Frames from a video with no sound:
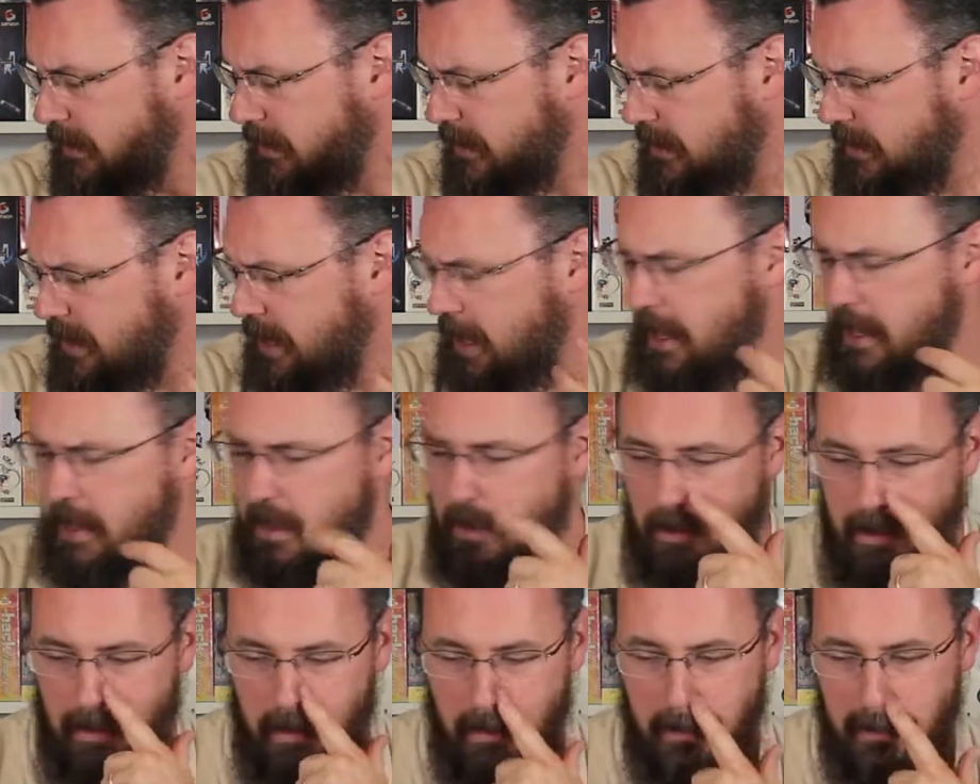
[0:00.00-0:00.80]
They
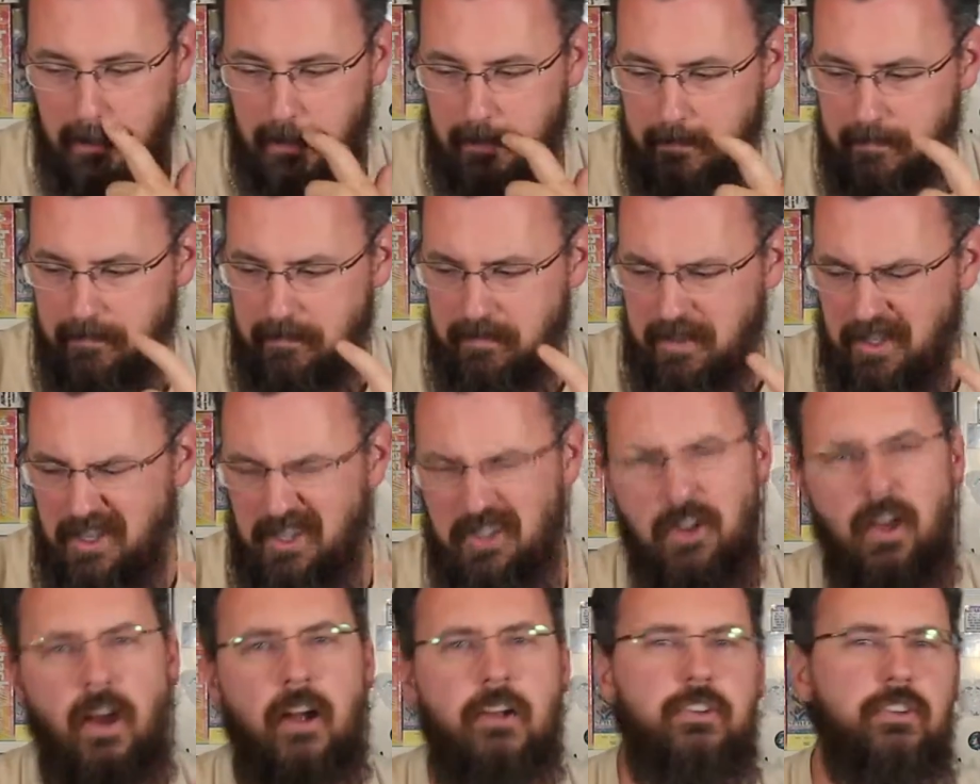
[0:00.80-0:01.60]
are
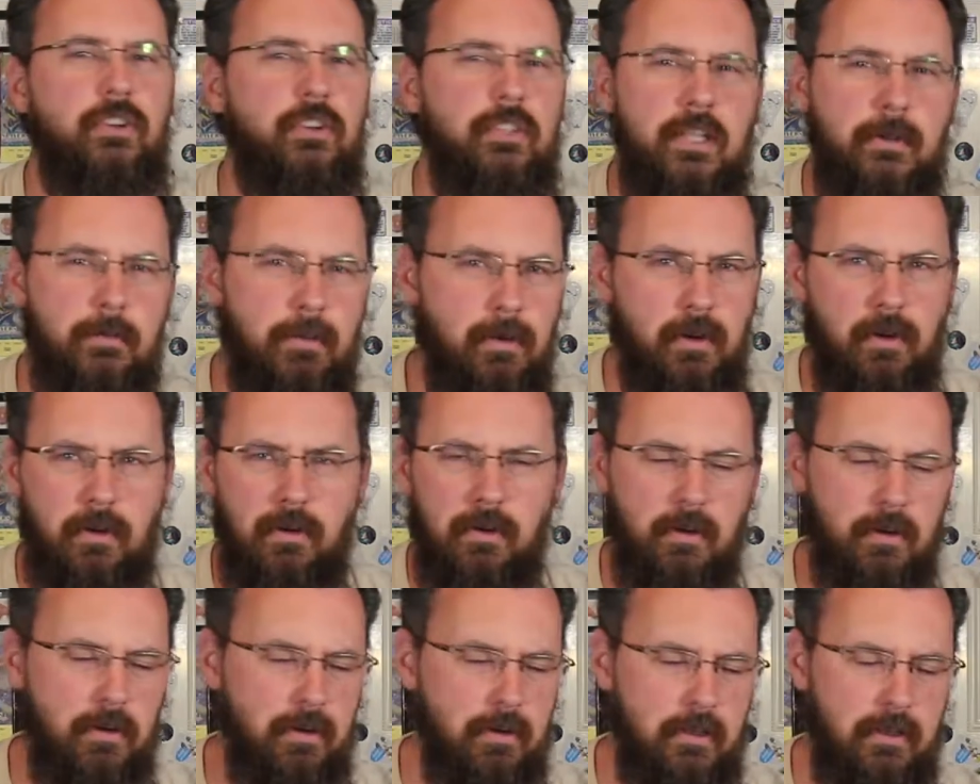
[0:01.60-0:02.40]
not your
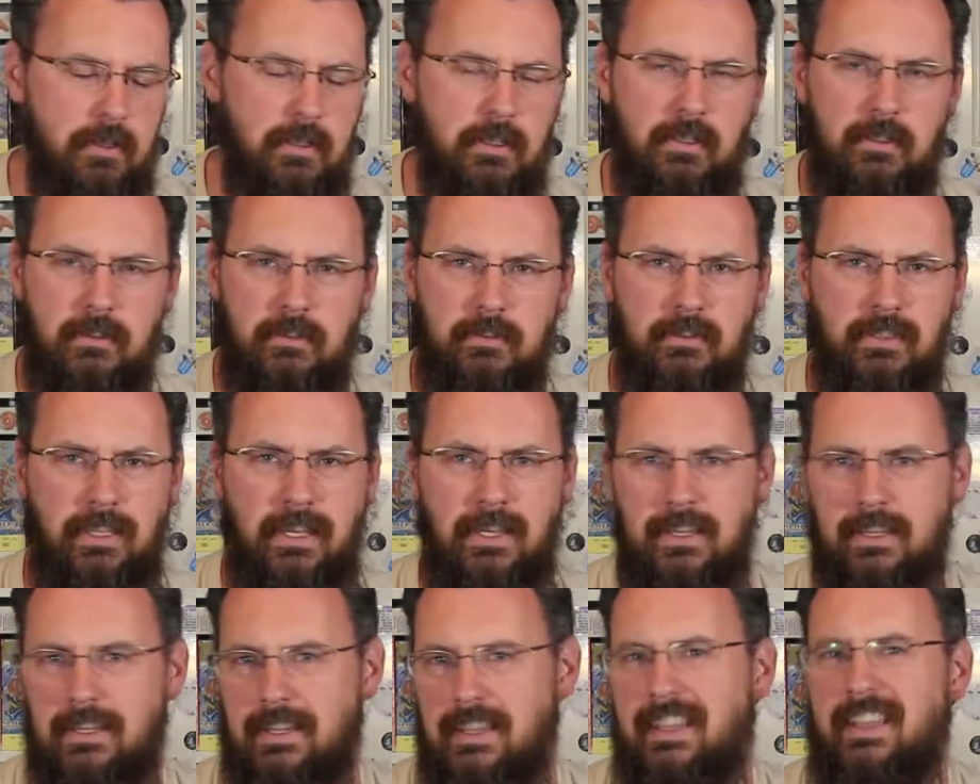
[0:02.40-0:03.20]
typical,
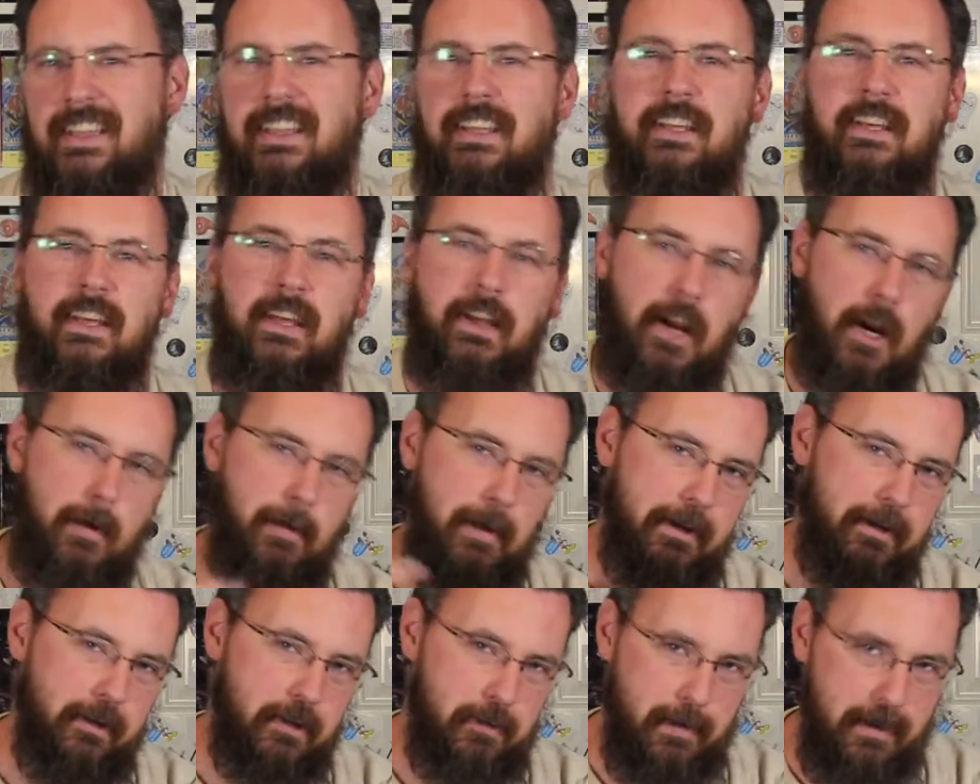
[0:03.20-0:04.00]
like,
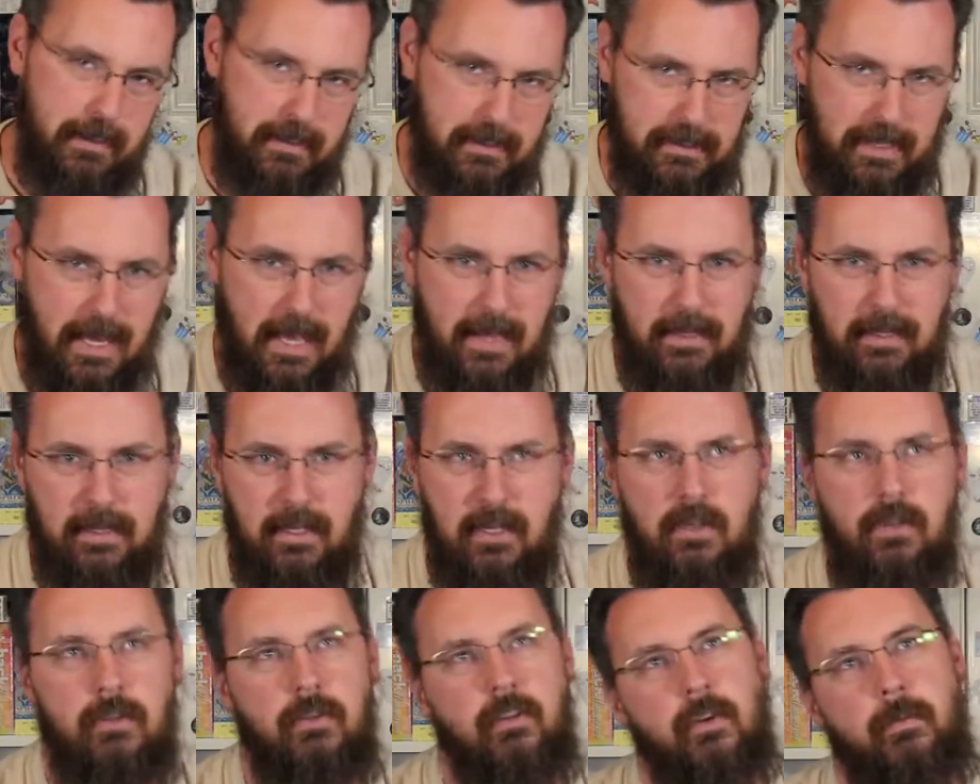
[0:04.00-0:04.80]
everybody knows about Silent
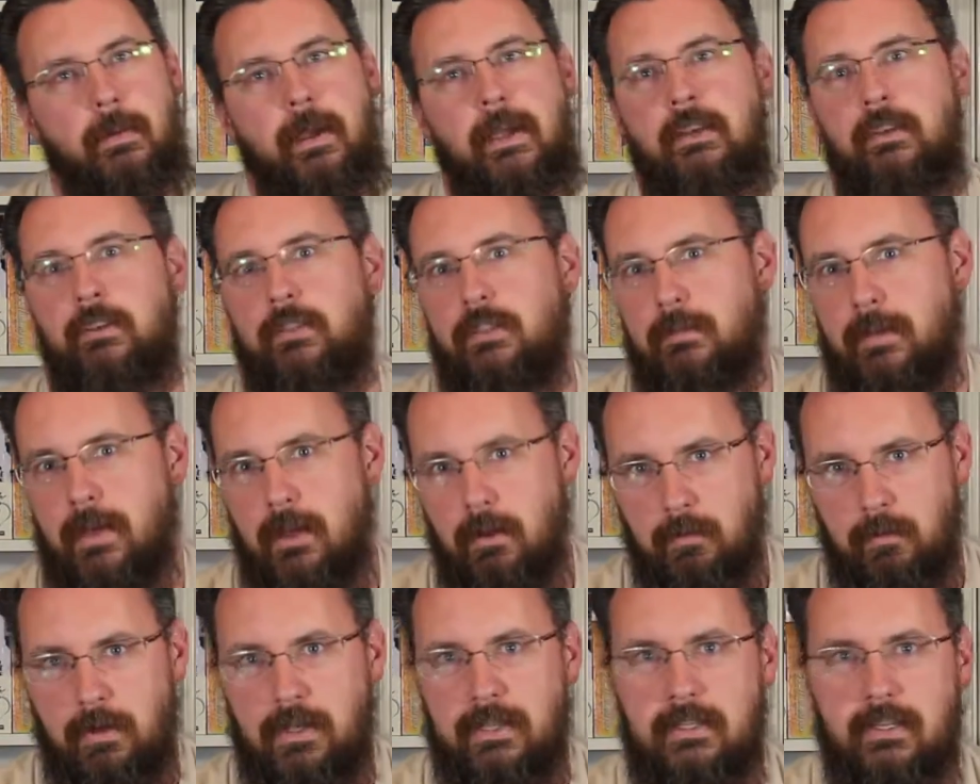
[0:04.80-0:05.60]
Hill, everybody knows
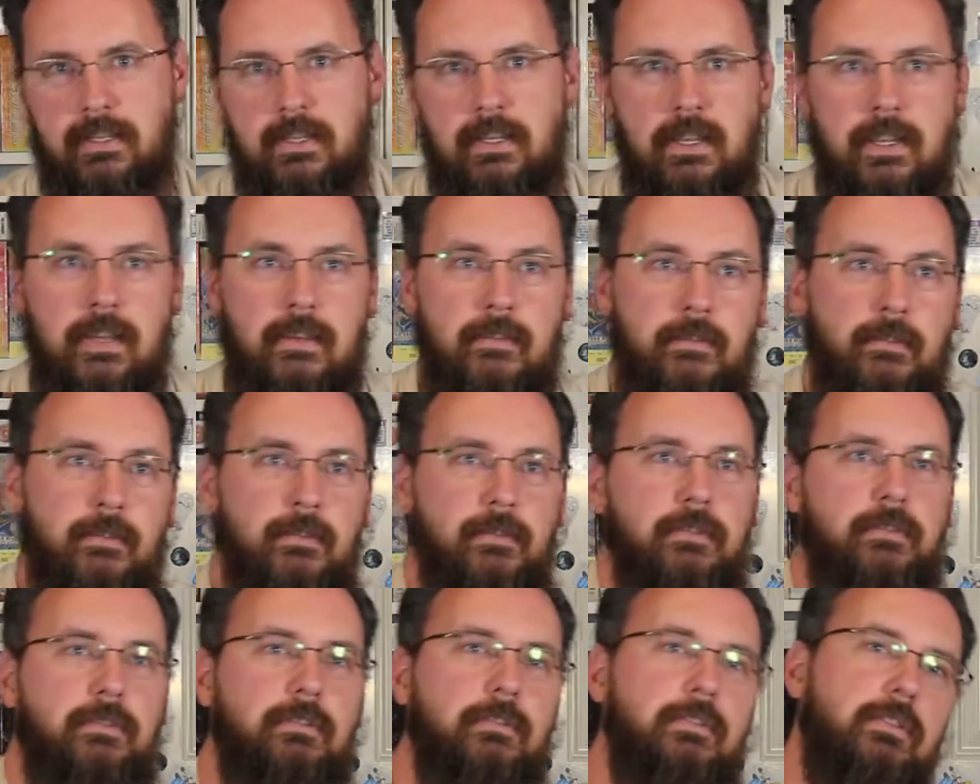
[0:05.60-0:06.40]
about Resident Evil,
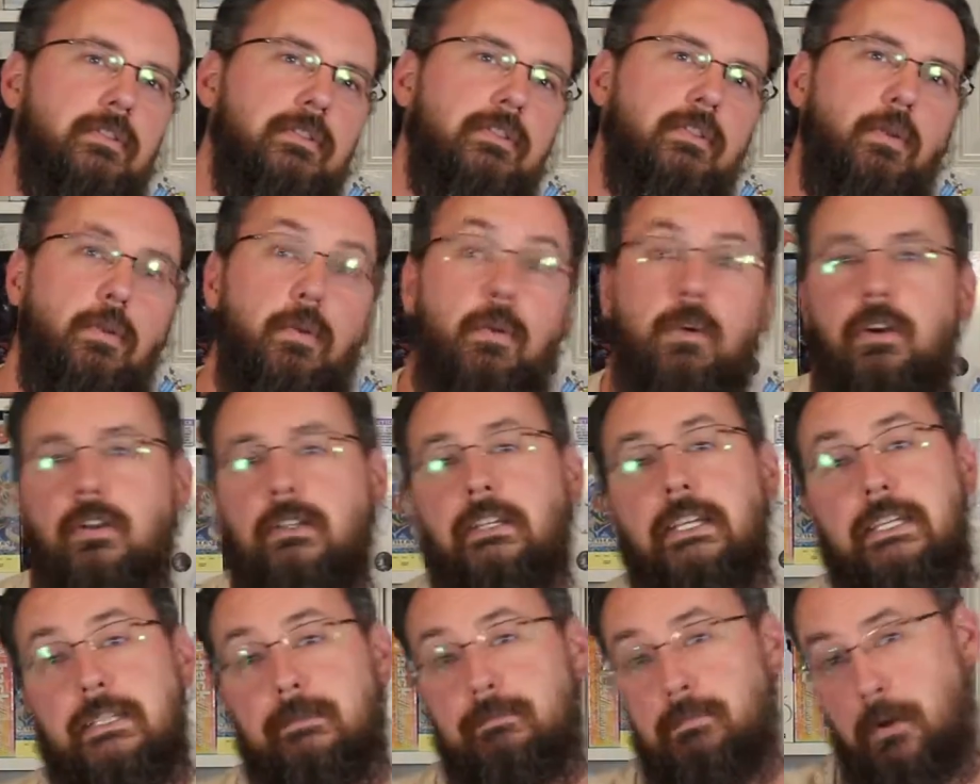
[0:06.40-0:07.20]
or at
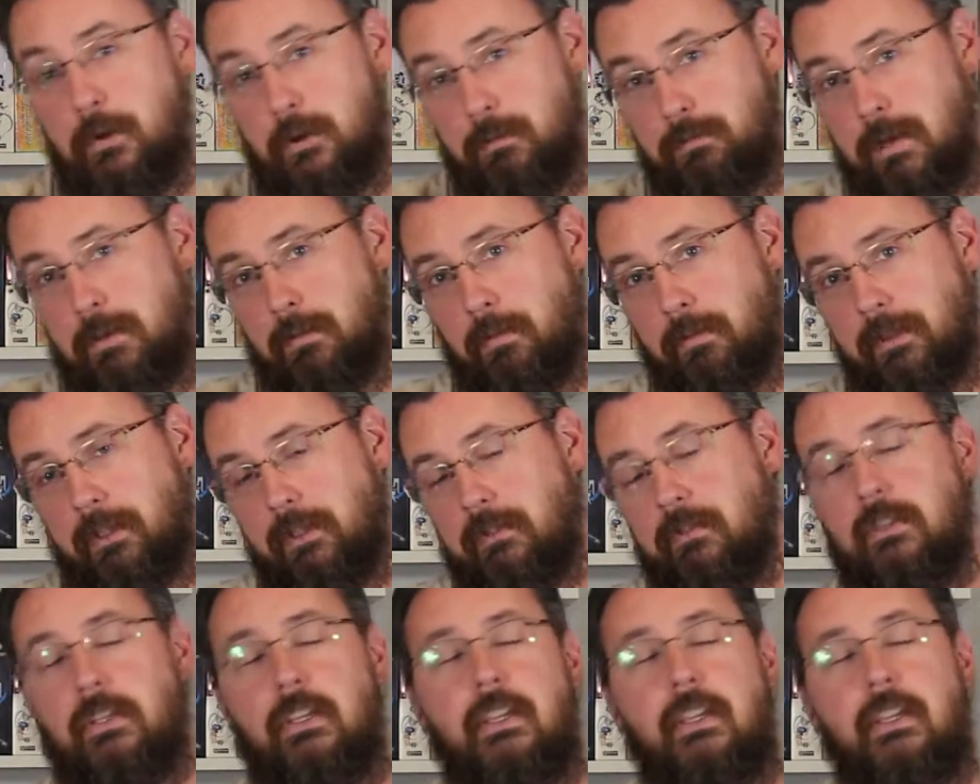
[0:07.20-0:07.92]
least most people do.